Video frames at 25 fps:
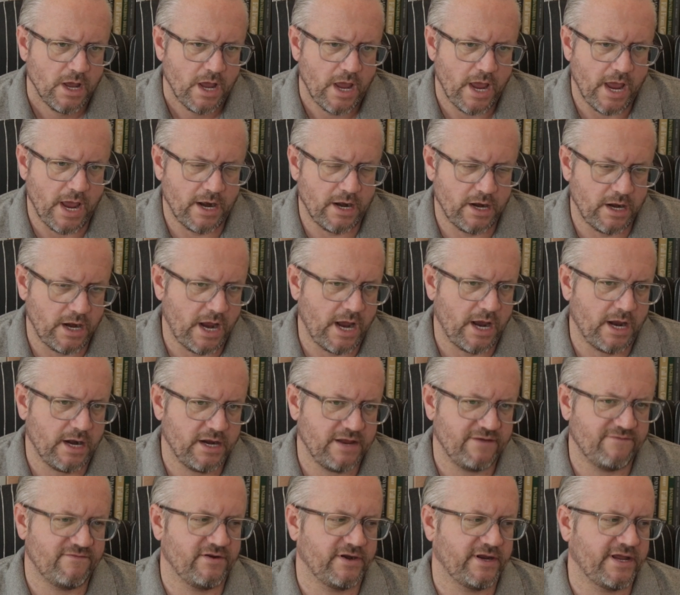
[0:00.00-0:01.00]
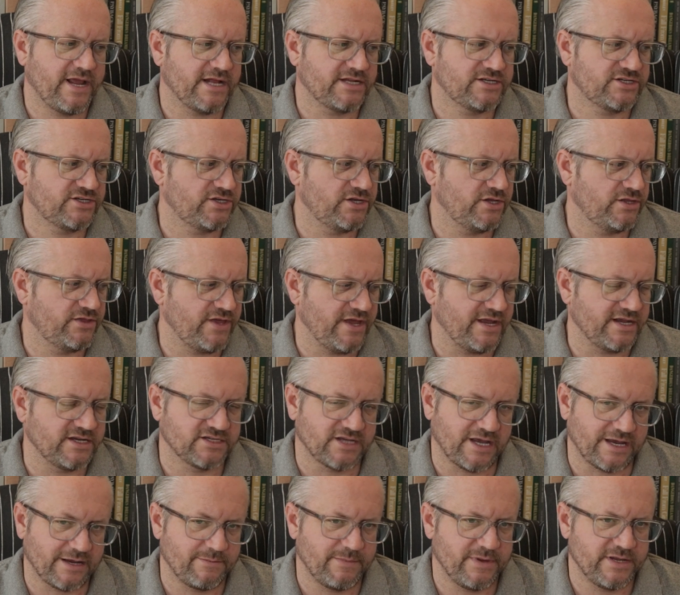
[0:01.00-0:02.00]
and even gets to things
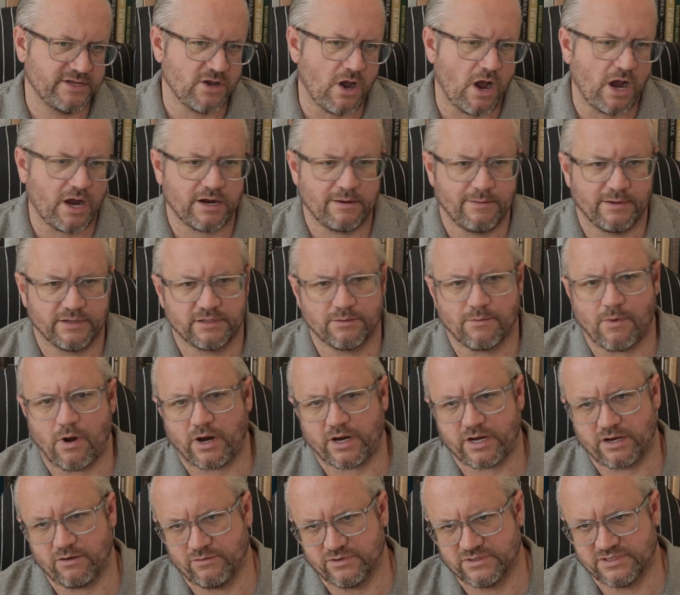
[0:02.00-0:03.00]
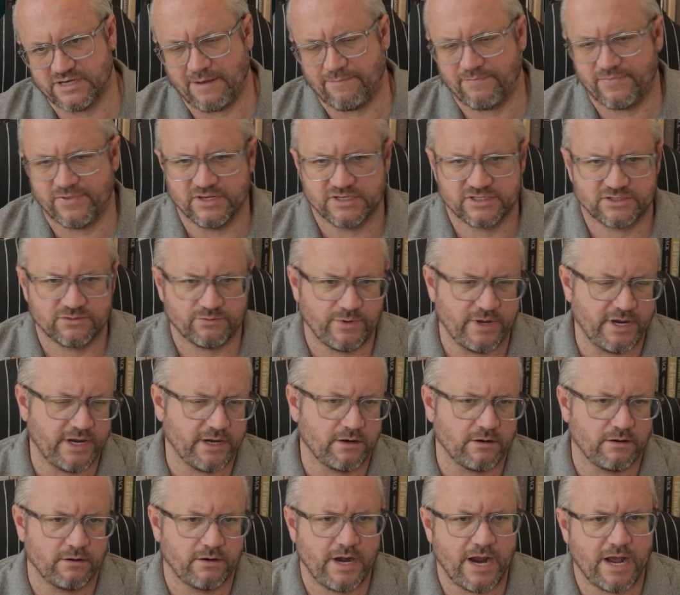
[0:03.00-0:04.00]
like me talking about the market was up this
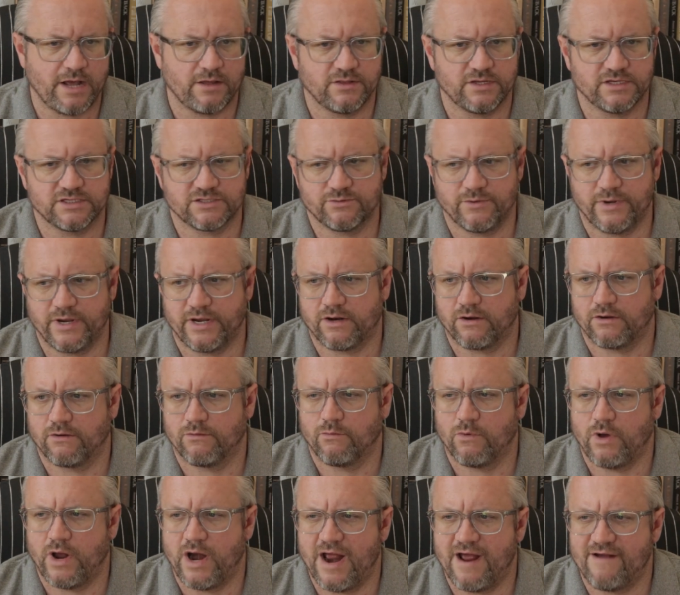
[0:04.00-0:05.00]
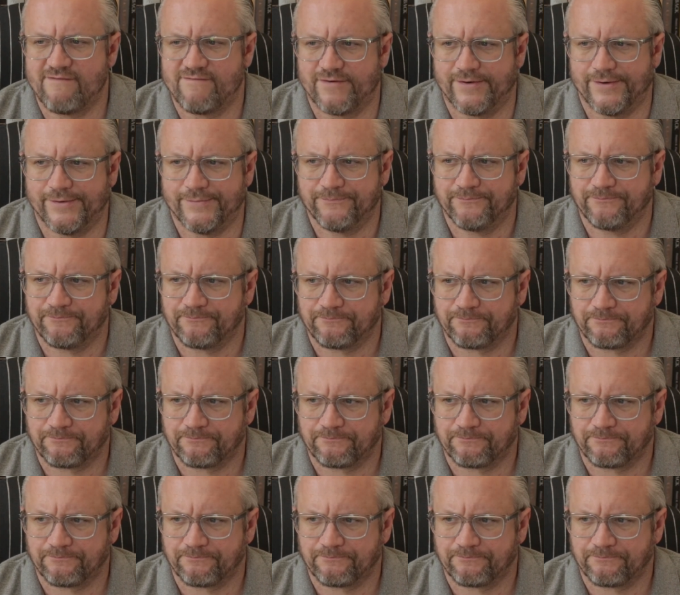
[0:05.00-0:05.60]
week or down this week or whatever,